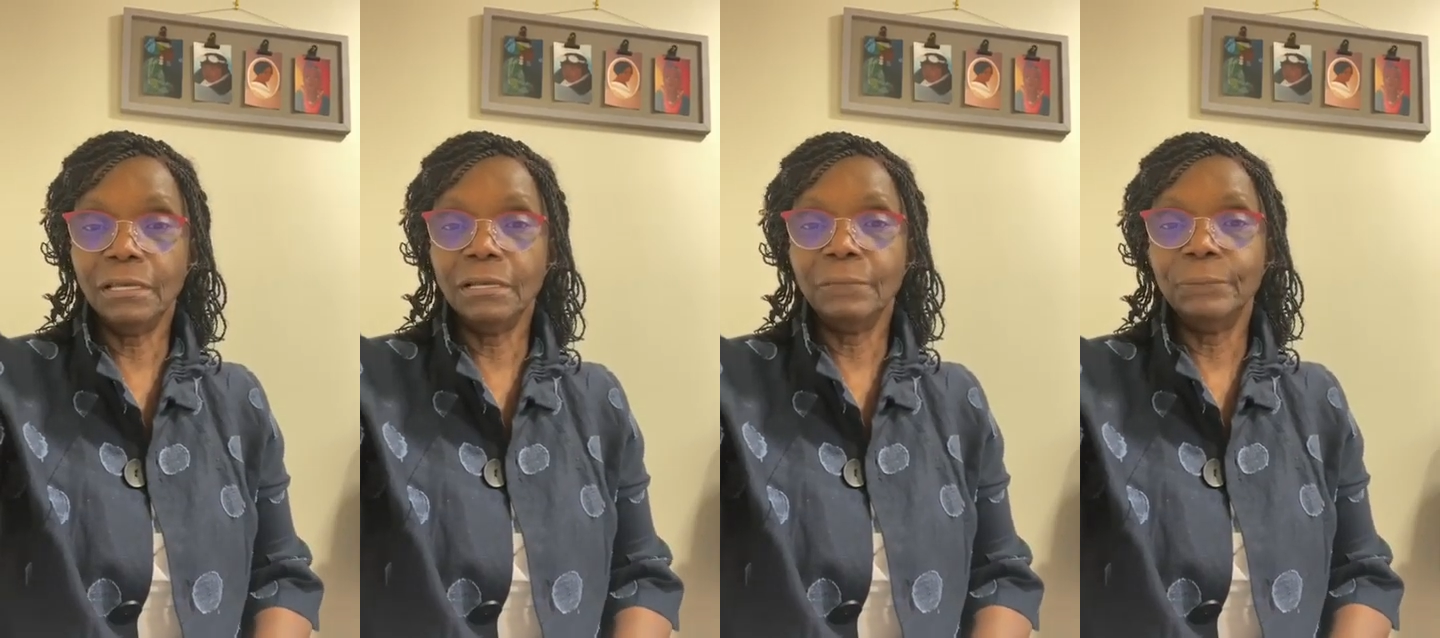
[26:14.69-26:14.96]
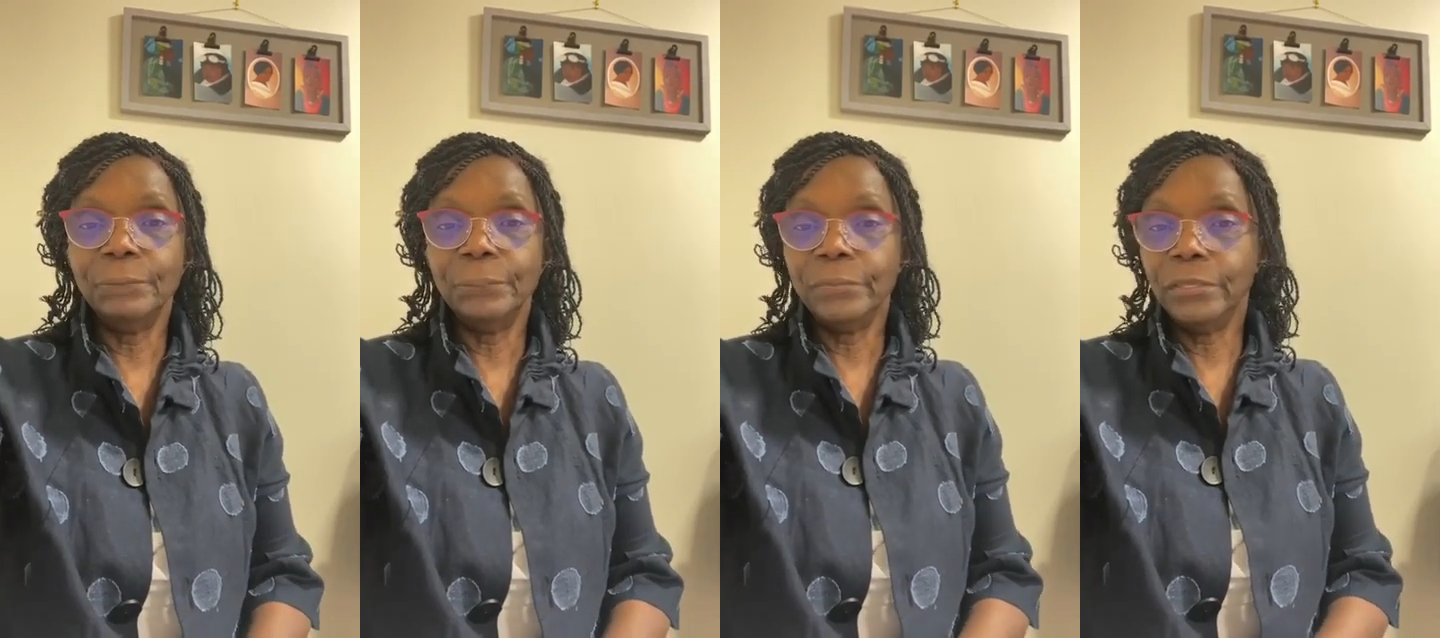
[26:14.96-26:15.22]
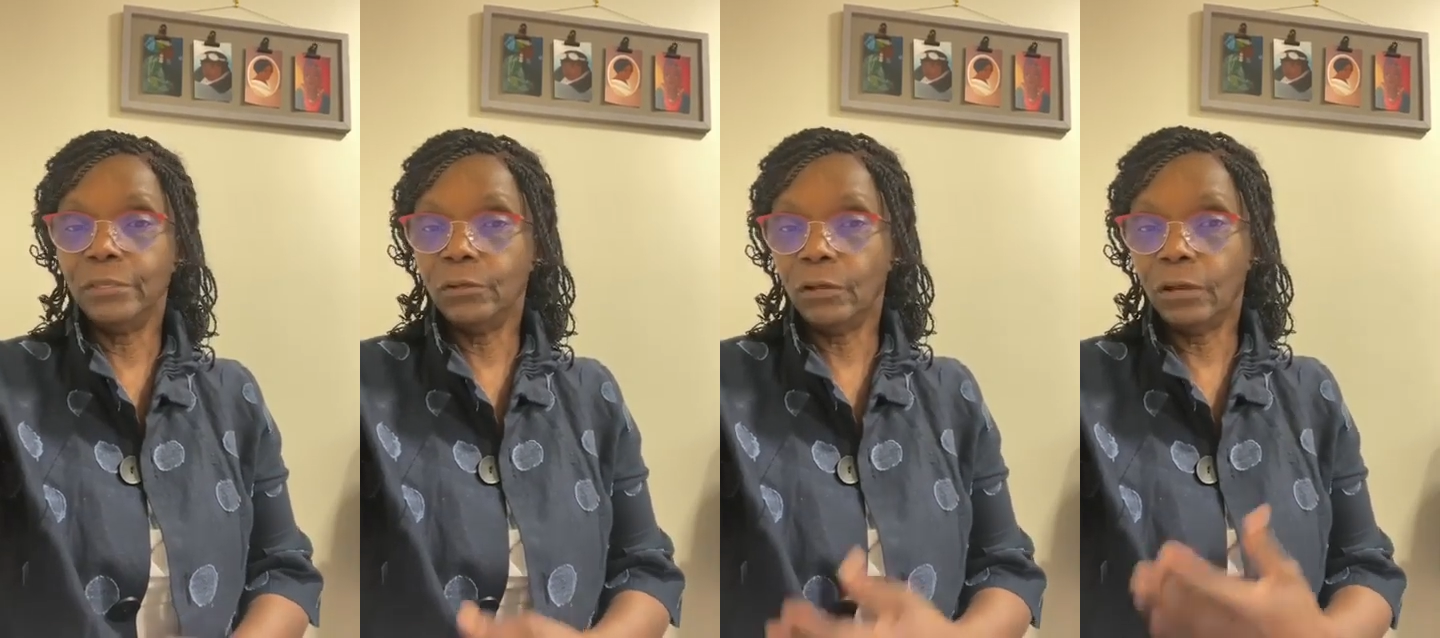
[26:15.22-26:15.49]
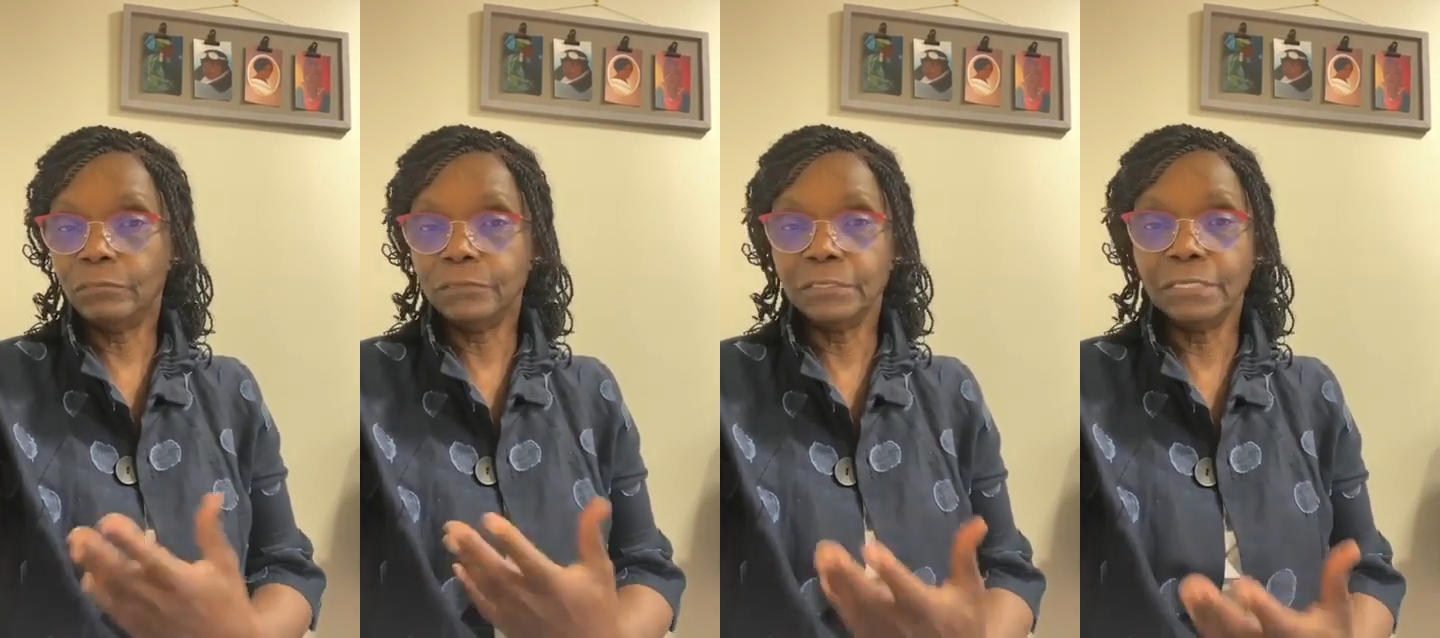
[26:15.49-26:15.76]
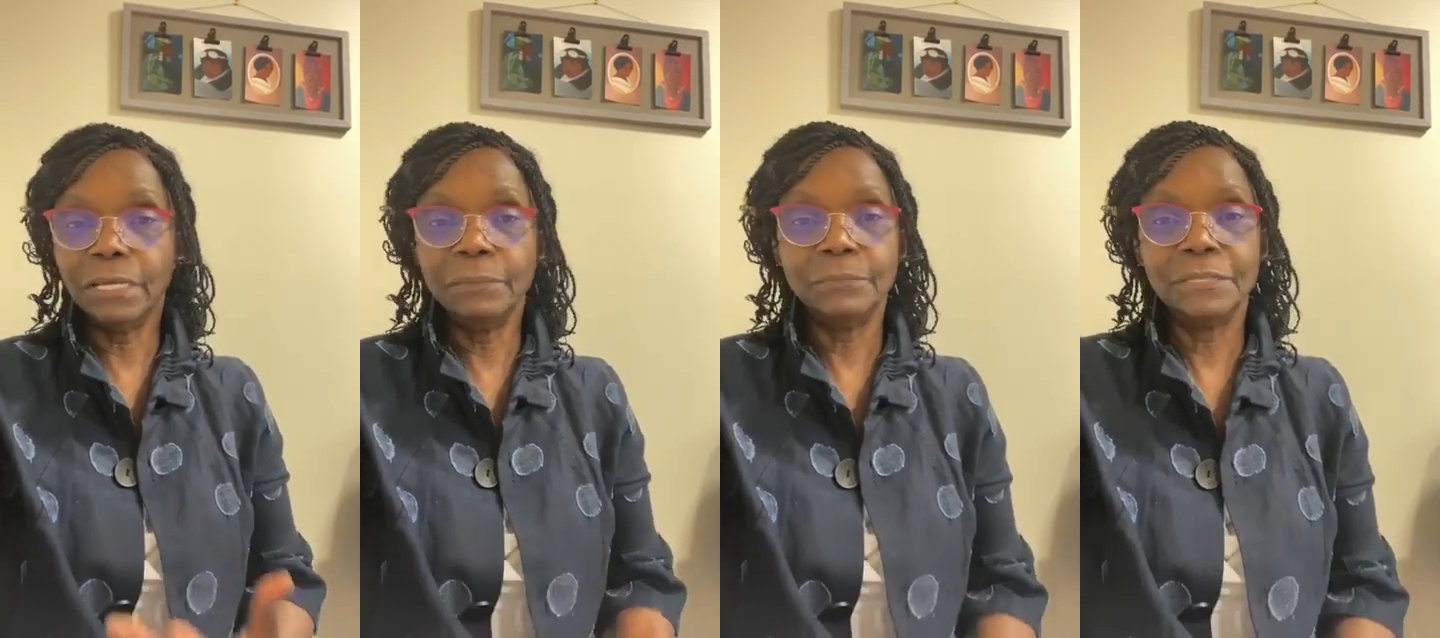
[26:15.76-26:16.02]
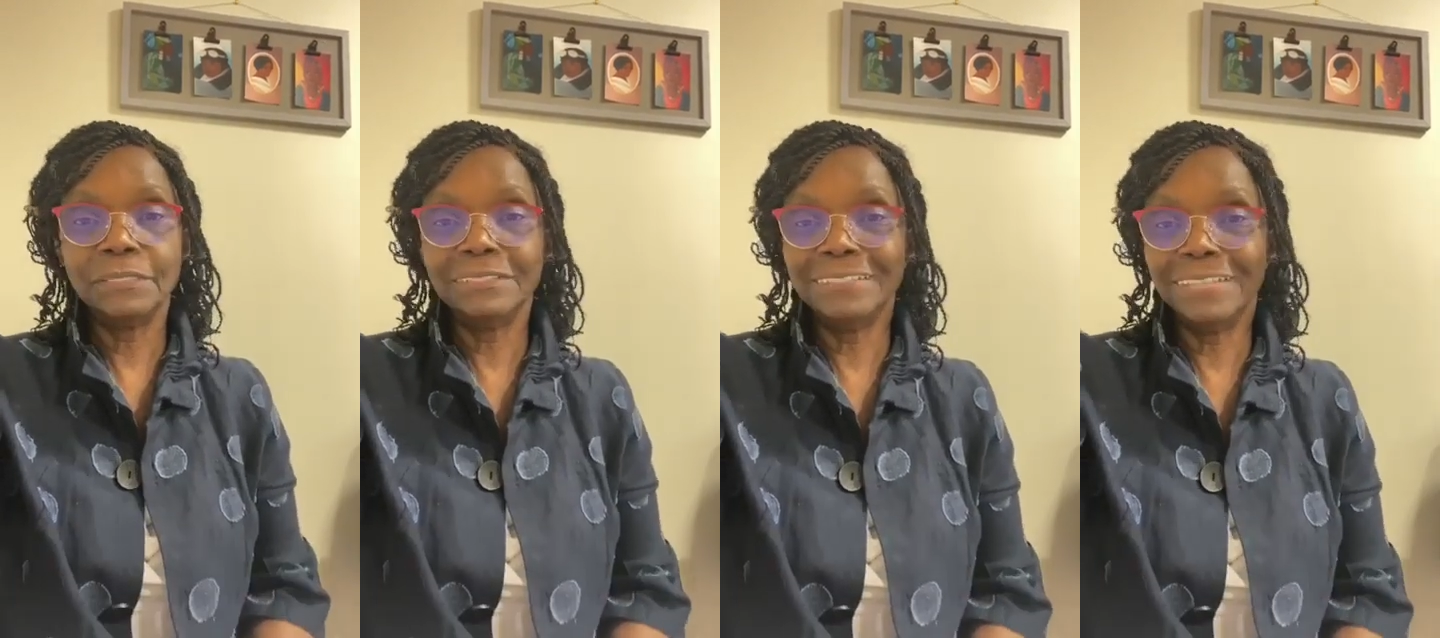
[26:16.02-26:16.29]

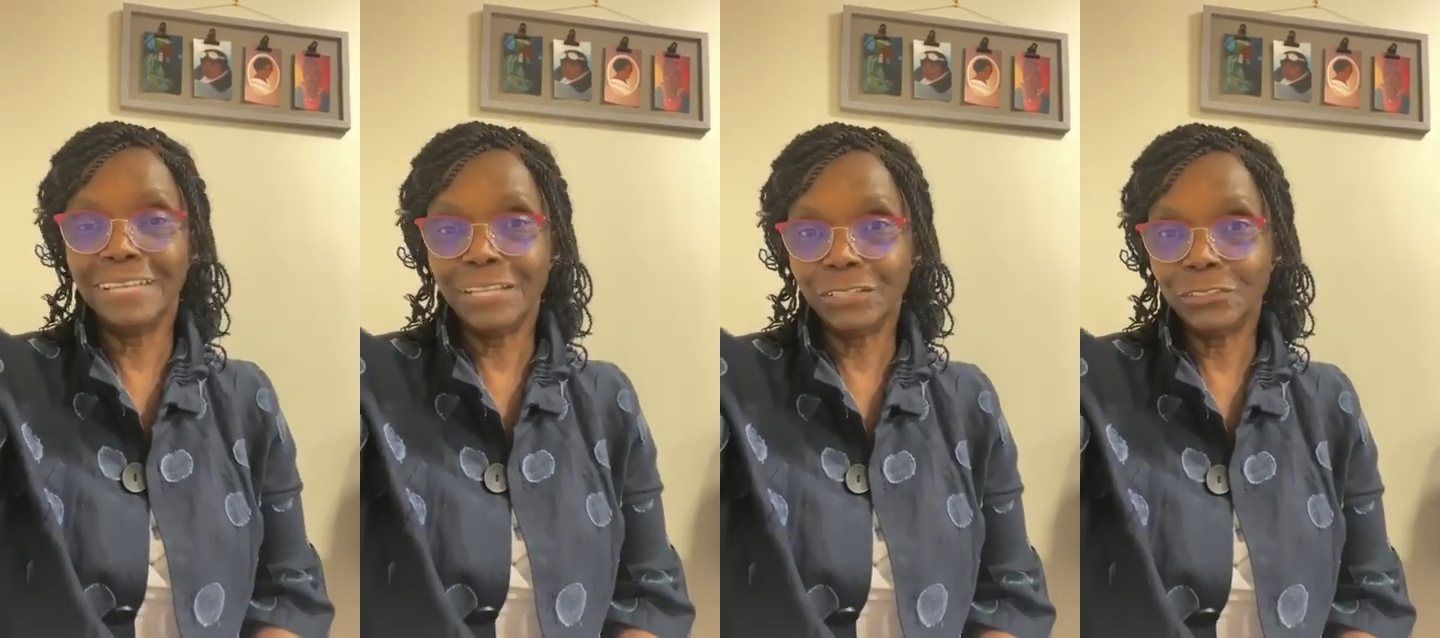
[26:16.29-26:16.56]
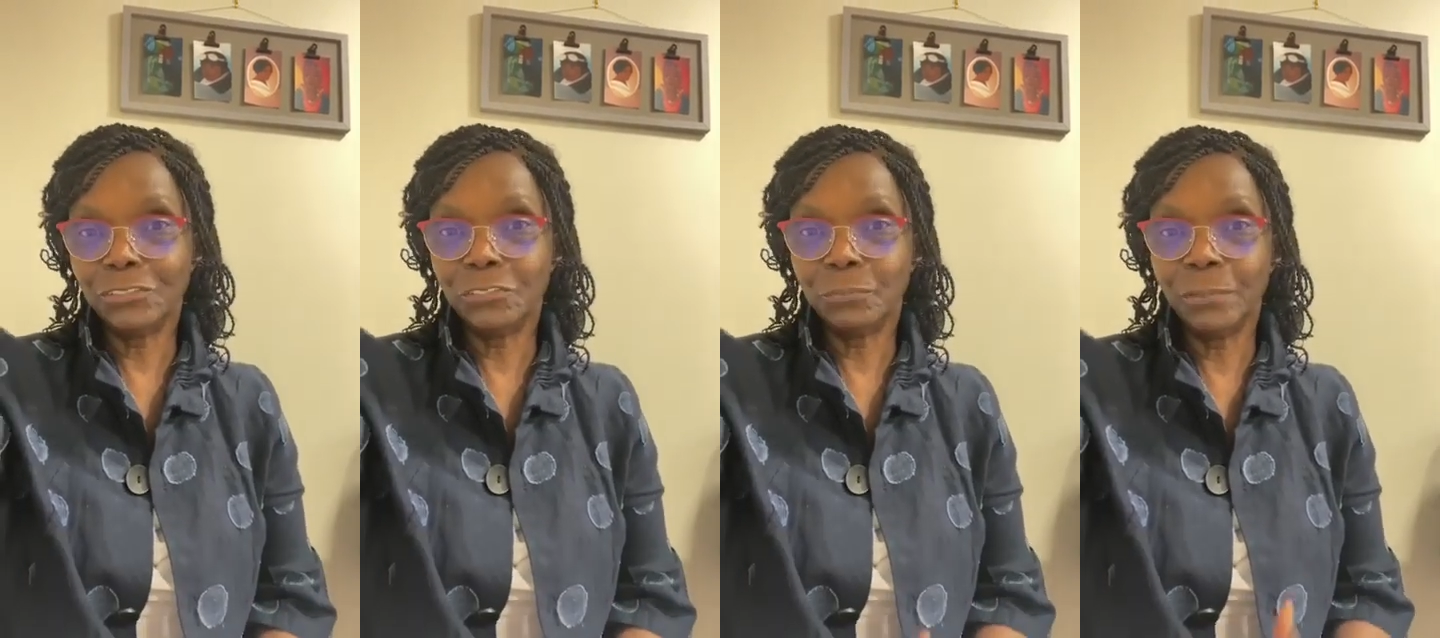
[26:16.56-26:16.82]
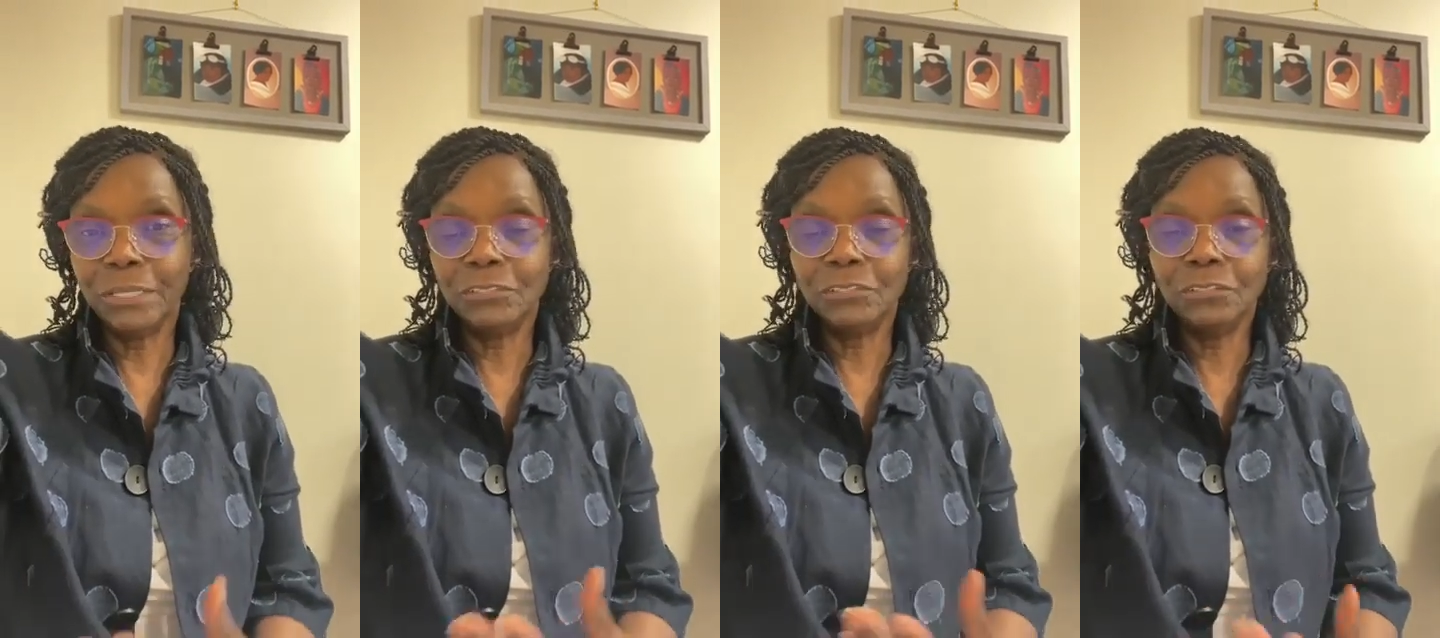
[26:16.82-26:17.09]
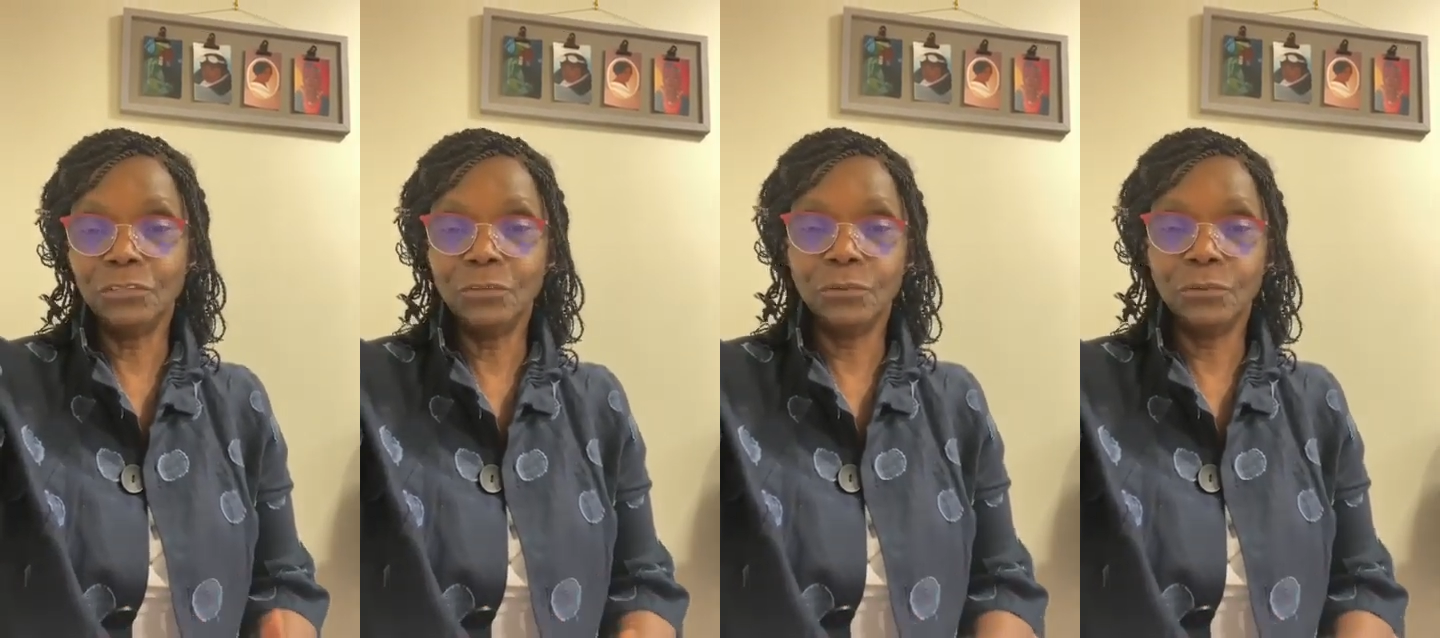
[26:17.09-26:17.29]
Oftentimes as a dialysis patient,